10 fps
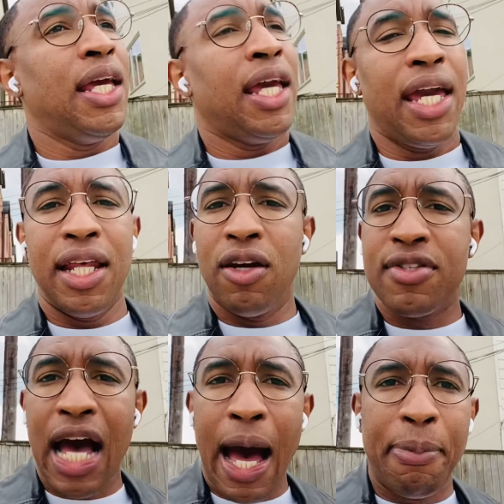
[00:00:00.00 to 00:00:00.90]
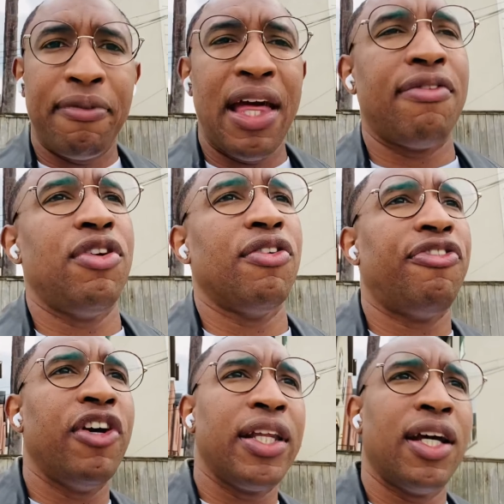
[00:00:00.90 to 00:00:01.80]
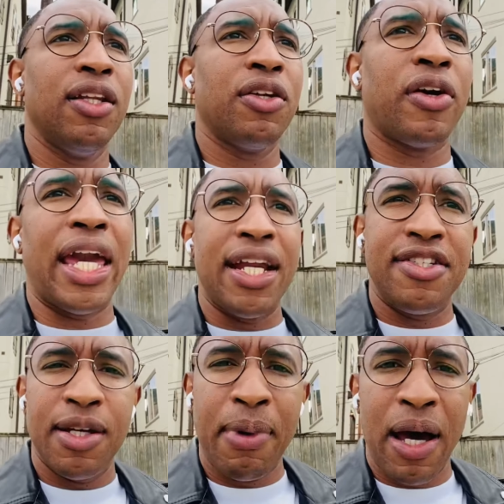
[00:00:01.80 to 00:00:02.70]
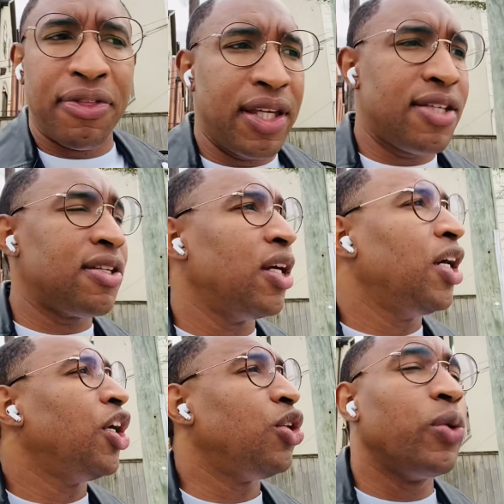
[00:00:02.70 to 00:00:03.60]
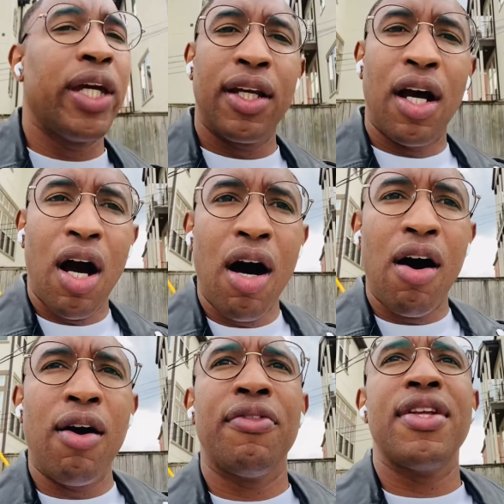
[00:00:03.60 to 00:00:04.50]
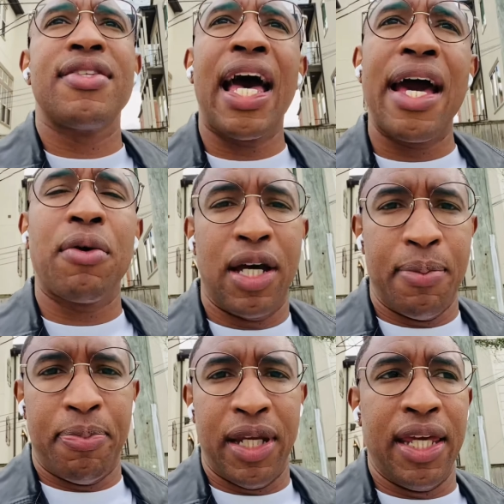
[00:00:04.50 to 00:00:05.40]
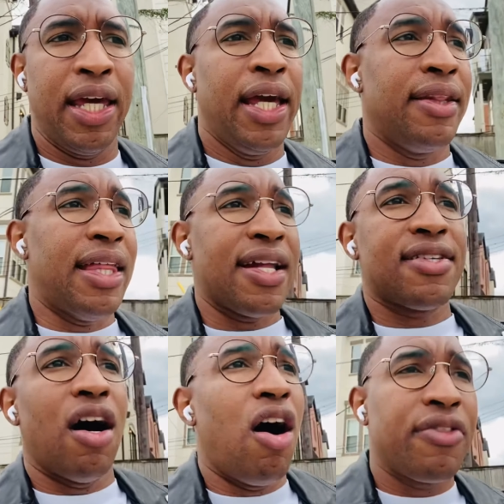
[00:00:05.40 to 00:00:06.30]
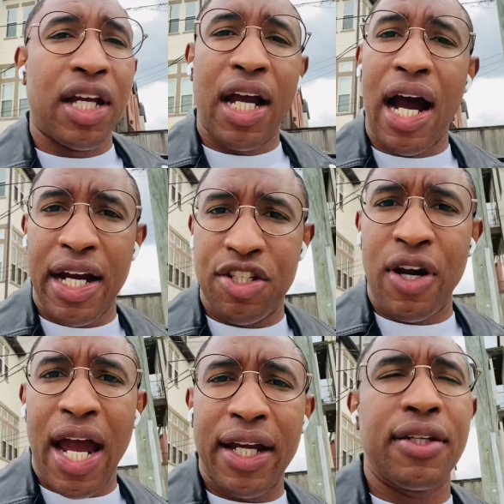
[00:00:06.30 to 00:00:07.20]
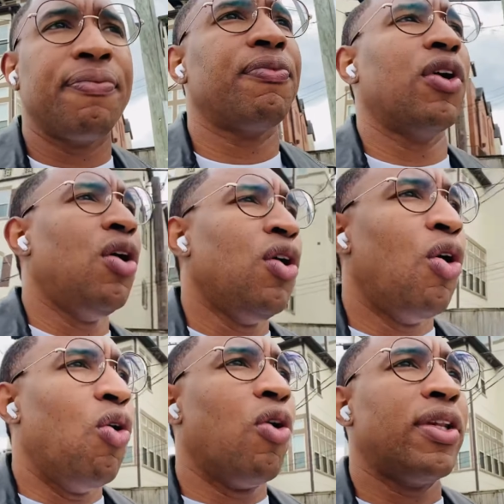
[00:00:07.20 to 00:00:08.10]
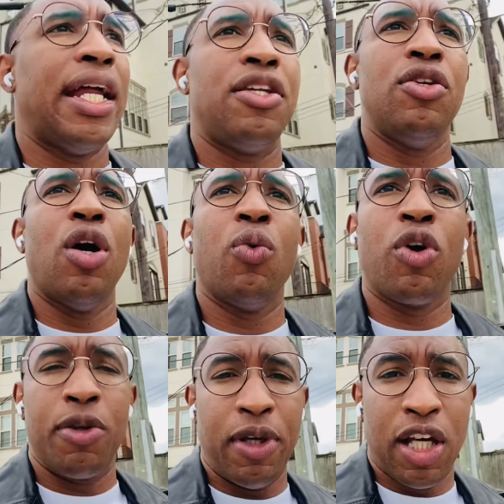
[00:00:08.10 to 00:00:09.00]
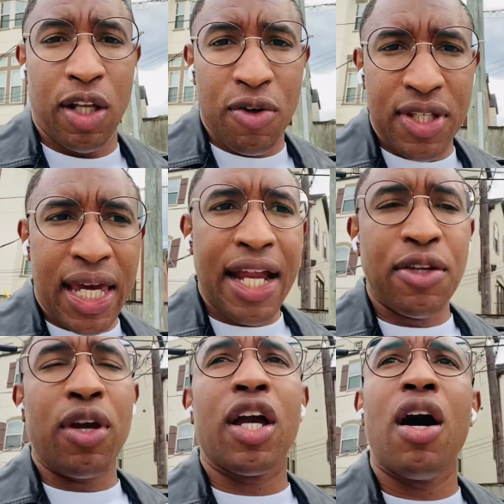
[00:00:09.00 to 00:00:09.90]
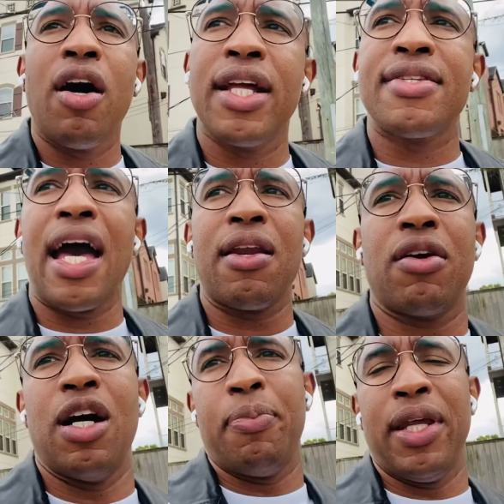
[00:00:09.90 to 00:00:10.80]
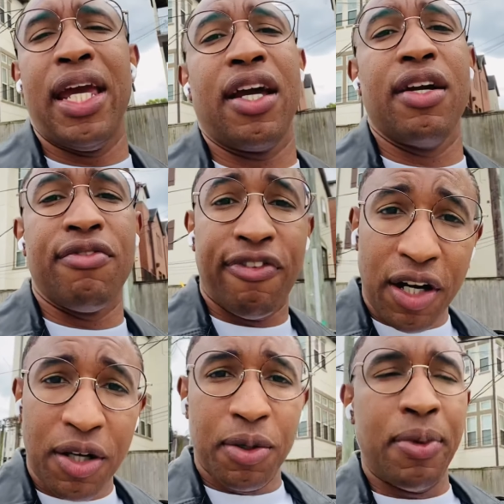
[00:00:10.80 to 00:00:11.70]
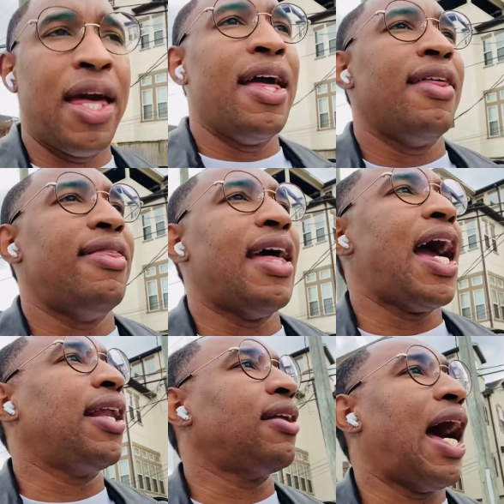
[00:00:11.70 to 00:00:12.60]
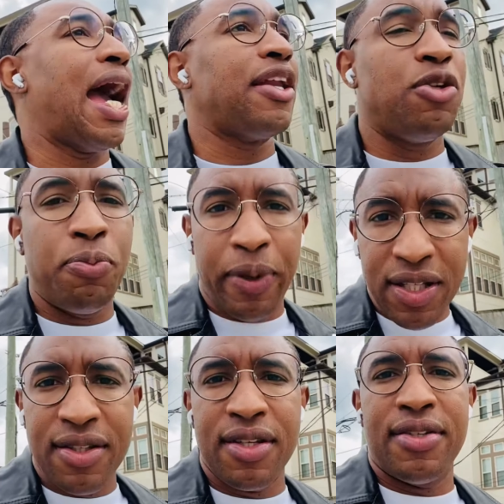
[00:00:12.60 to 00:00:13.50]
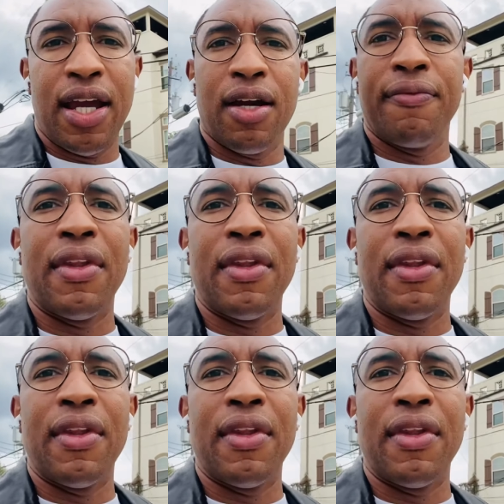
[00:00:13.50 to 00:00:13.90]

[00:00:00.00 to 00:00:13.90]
And on top of that, if you're feeling a little edgy about this, you can call the title company that's on the contract or that we're going to be closing at. You can call that title company and confirm that I do business there.